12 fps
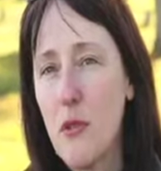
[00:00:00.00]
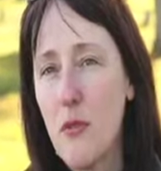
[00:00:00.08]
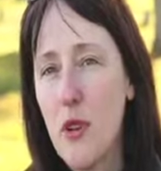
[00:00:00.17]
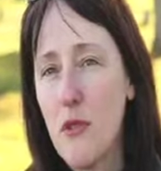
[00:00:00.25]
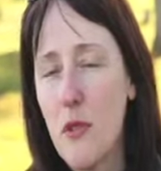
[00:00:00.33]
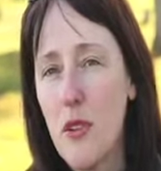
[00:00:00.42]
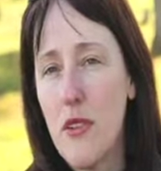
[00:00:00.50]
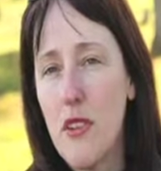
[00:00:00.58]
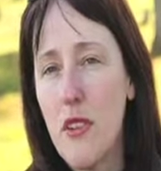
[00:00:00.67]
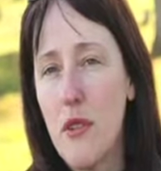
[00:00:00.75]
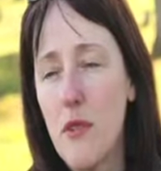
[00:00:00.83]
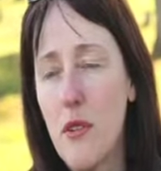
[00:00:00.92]
them with, with you
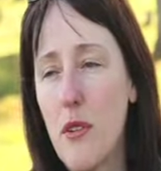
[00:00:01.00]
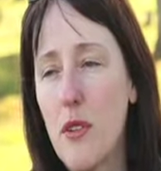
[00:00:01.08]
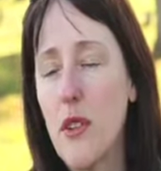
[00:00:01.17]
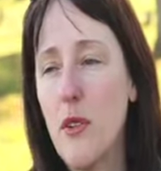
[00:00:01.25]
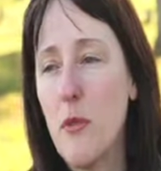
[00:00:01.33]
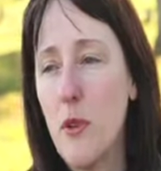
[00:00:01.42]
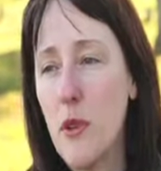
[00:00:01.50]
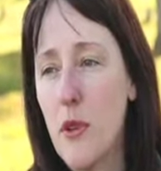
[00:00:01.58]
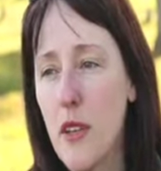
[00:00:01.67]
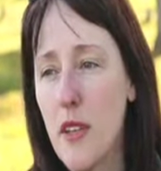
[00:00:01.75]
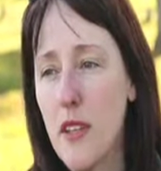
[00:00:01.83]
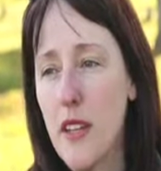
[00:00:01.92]
know with her
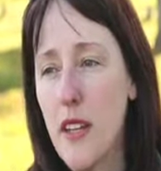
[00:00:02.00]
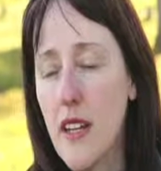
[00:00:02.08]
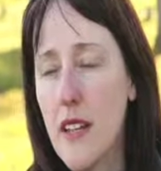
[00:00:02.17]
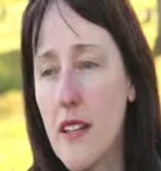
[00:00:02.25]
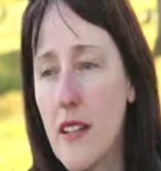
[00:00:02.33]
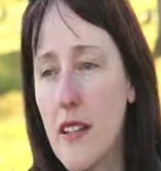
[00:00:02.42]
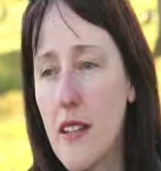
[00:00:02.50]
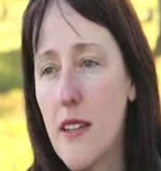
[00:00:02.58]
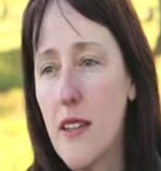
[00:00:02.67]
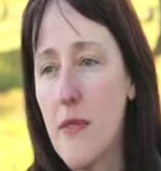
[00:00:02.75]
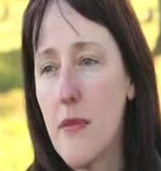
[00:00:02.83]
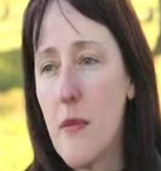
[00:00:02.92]
humor and and
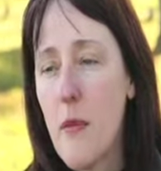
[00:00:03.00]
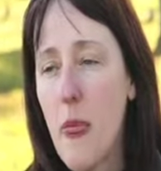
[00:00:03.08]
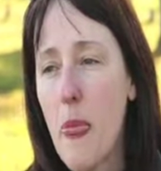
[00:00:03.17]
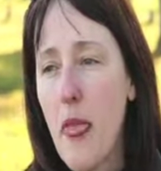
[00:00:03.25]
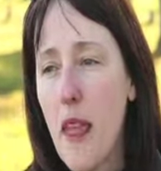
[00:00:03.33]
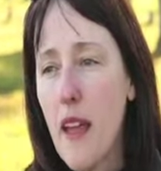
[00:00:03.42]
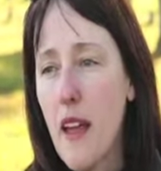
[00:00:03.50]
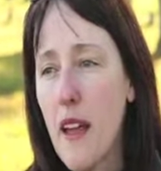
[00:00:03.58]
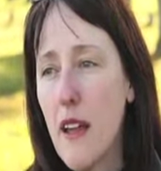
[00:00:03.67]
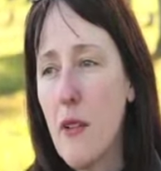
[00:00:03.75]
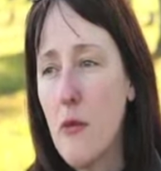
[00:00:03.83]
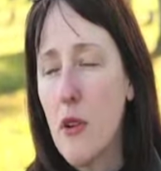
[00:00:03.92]
uh,
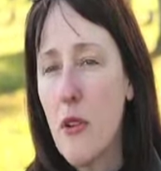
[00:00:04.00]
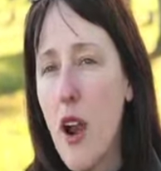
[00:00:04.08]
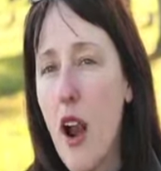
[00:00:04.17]
uh, with her